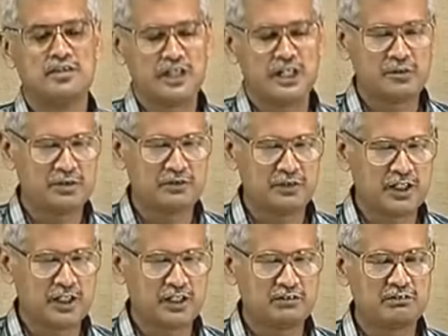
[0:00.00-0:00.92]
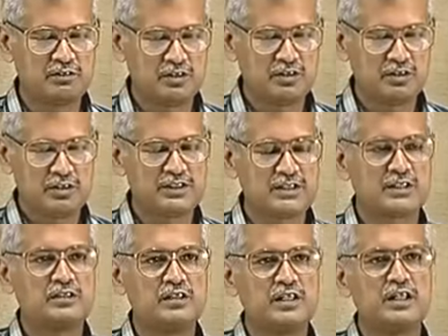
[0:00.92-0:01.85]
I mean we can
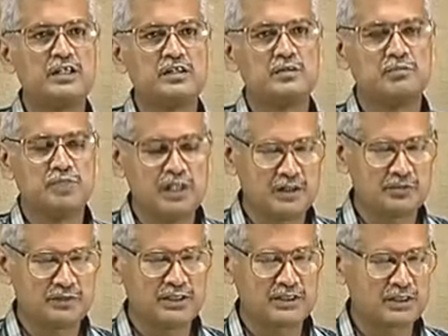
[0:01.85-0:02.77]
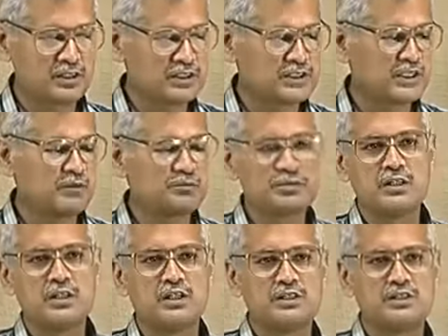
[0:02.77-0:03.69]
certainly build up this concept
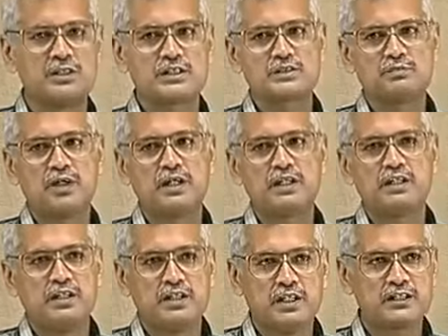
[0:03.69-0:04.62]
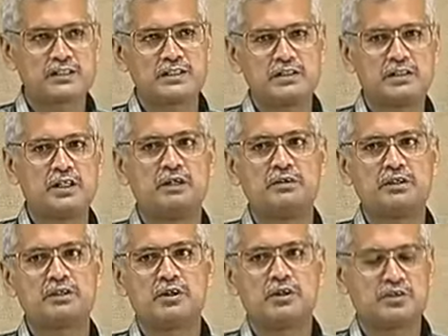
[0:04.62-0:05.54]
just by extending our
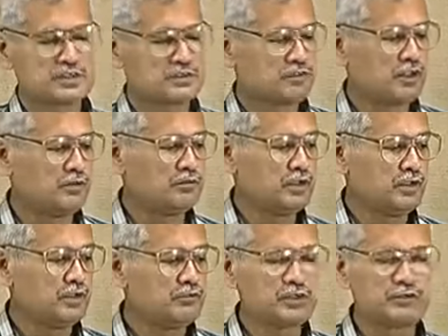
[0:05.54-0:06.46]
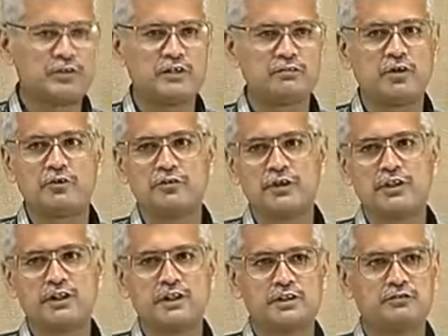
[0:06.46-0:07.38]
thoughts from what we have already
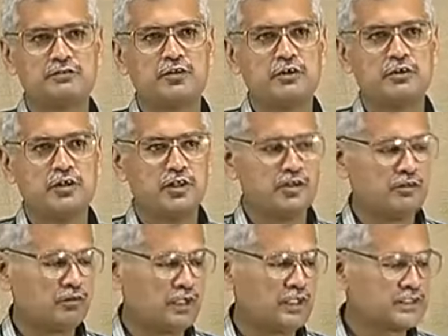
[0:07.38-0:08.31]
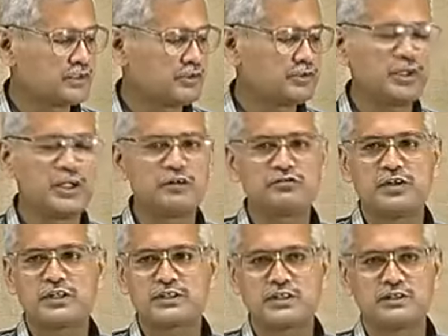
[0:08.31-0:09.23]
learned for y is equal to
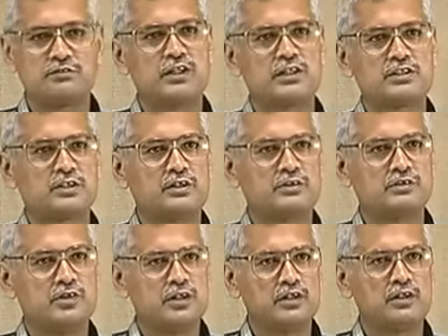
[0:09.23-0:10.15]
fx and y is equal to